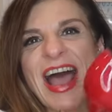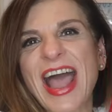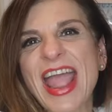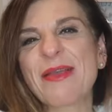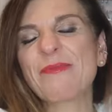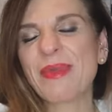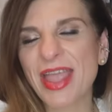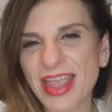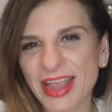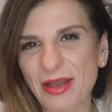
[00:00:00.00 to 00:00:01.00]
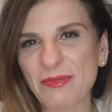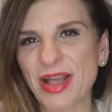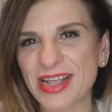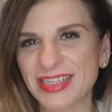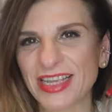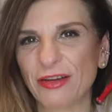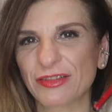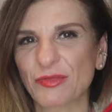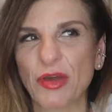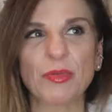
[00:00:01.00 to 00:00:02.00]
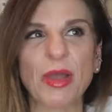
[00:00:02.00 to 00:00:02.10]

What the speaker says: I make myself worth it.